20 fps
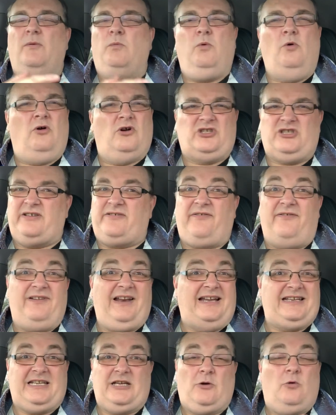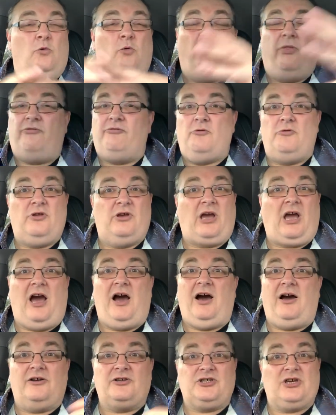water just flooded all through the
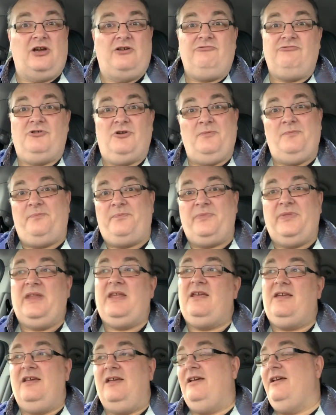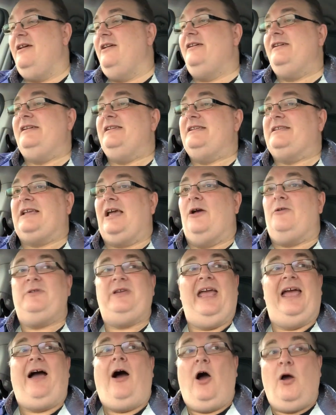car showroom. So
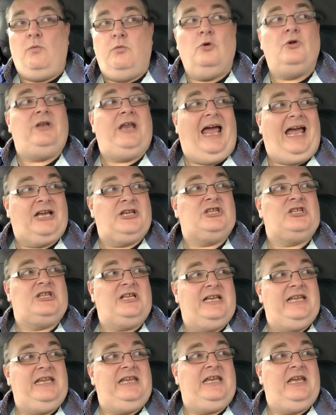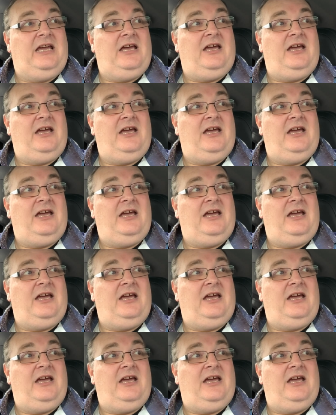yeah, I wouldn't actually